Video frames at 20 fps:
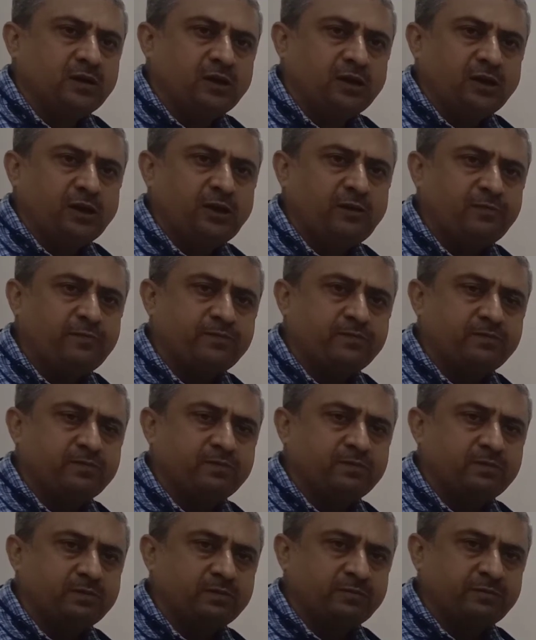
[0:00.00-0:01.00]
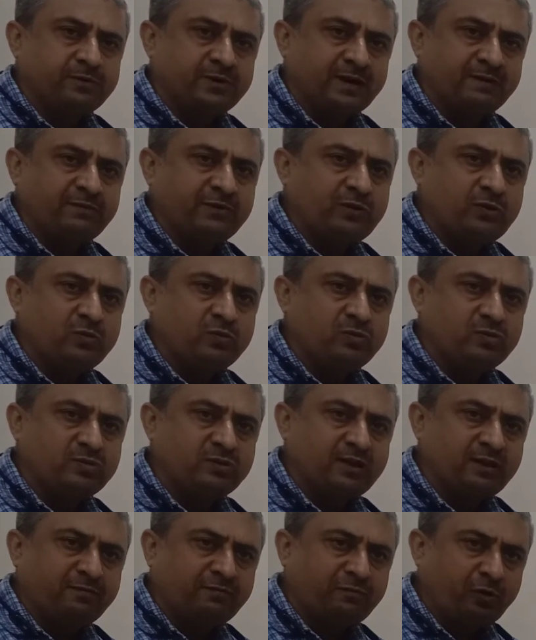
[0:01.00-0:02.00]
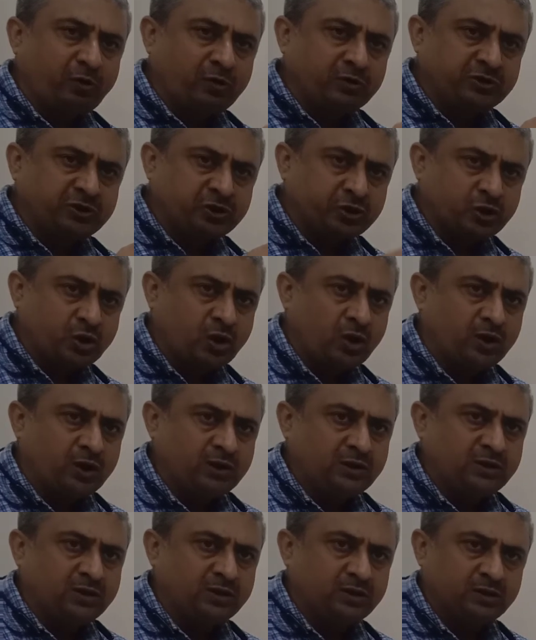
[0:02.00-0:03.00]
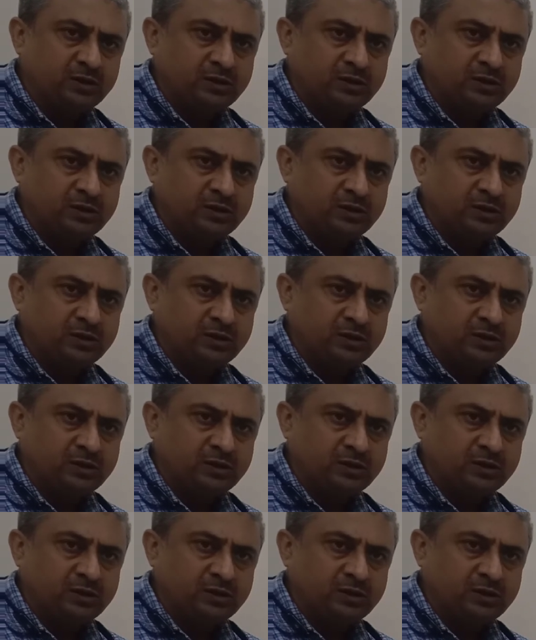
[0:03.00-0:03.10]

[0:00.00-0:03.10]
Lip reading: If revenues they fall short,